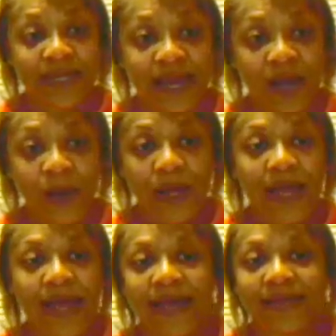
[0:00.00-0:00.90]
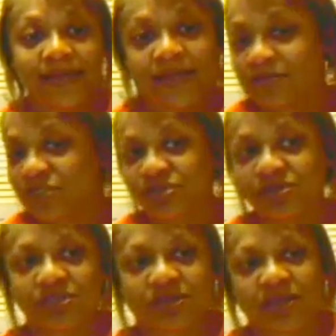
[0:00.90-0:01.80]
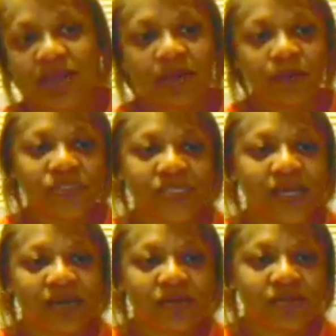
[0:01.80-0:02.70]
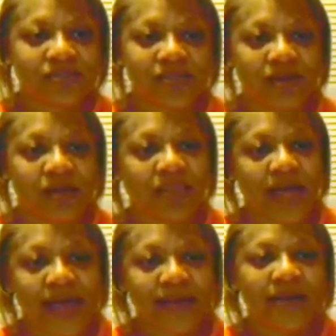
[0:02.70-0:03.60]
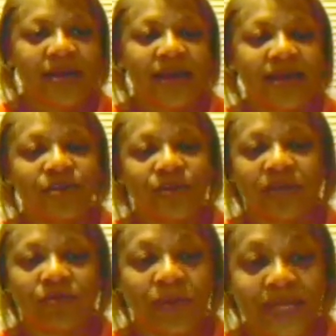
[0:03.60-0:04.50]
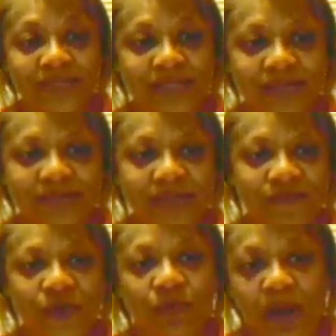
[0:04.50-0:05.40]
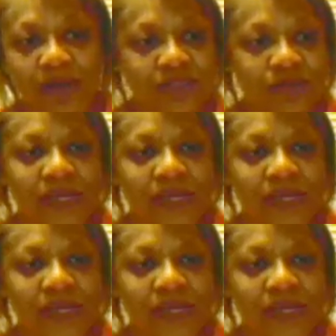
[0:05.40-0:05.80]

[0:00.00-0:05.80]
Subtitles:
now, and I'm sure it's on the cable channels and all that, and you can rent it if you want to.